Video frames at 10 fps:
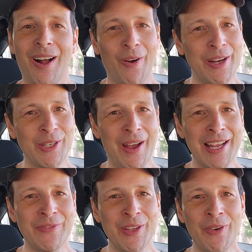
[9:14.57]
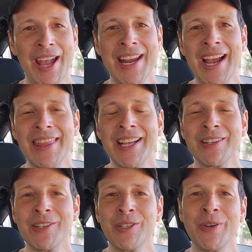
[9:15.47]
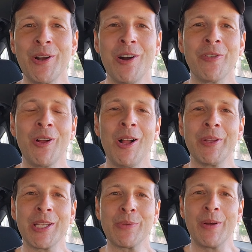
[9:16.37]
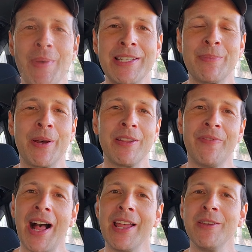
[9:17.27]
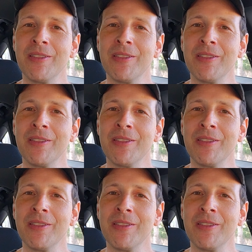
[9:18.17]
All right, so as for the rating, I think I'll just do an overall with this one based upon the value,